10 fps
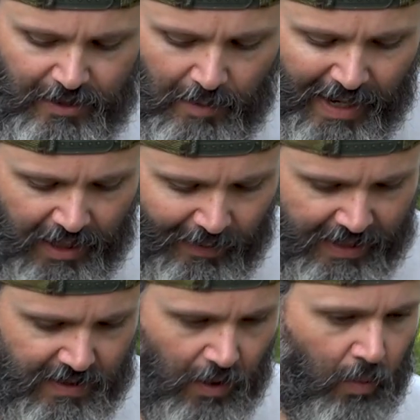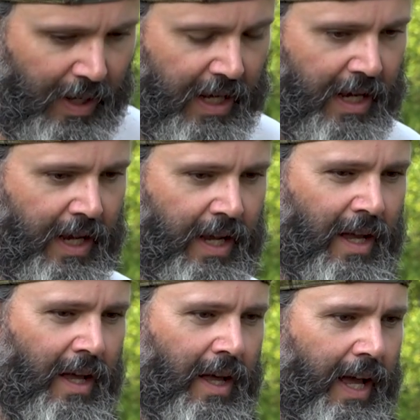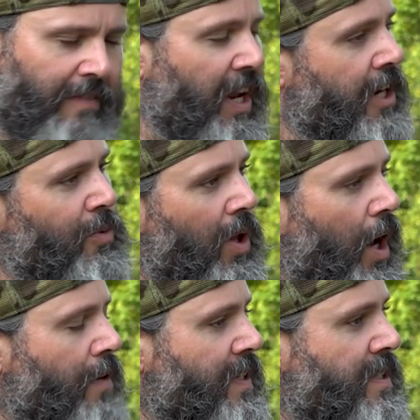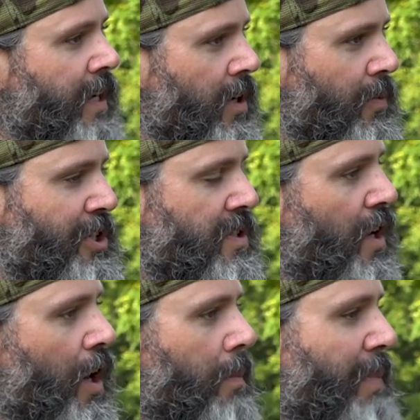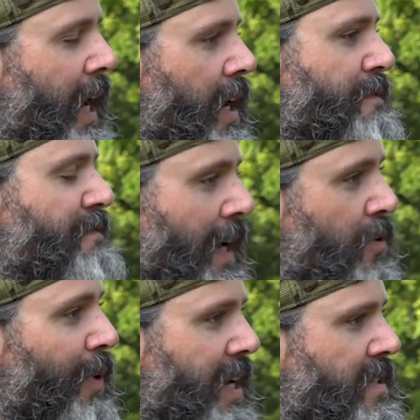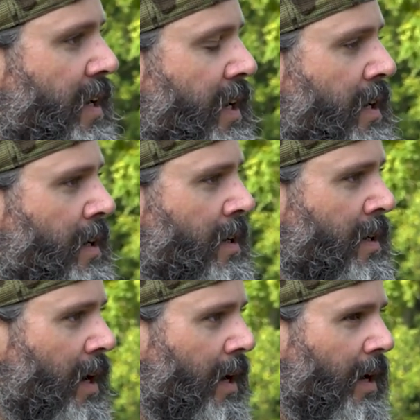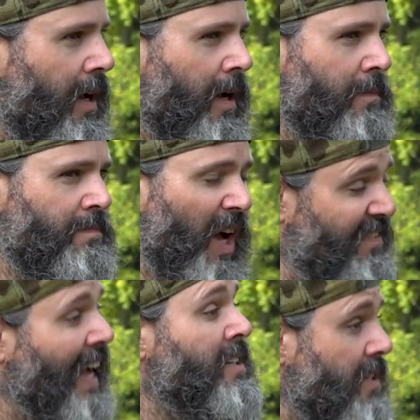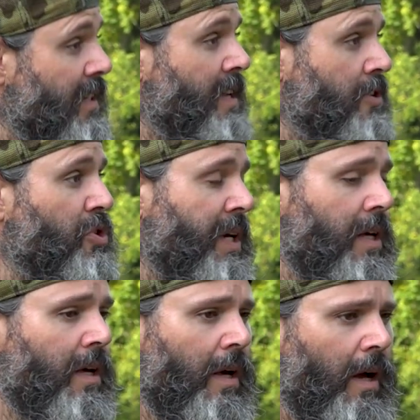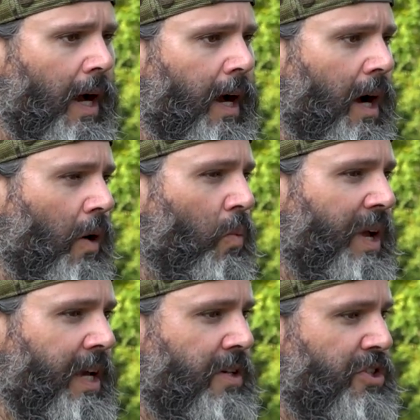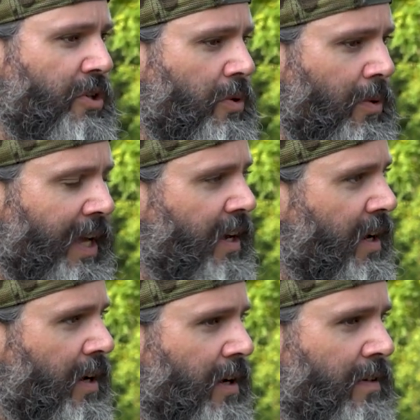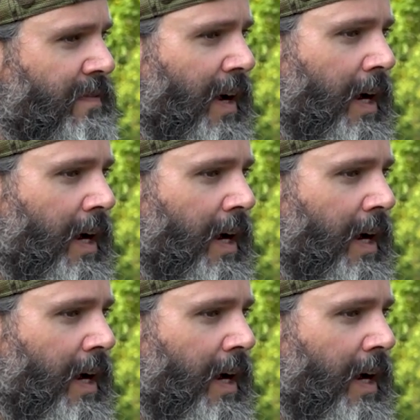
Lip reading: there are many ways. So we have an annual harvest dinner, which is our main fundraising event, essentially. We do give